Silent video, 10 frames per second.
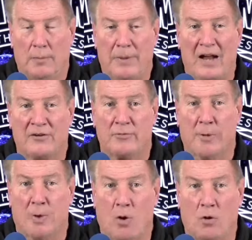Patrick
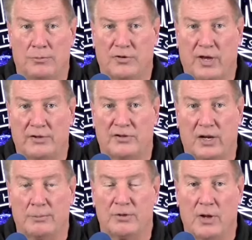Mahomes has said
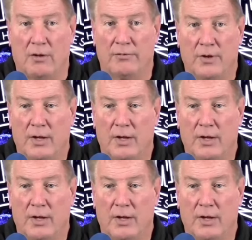himself,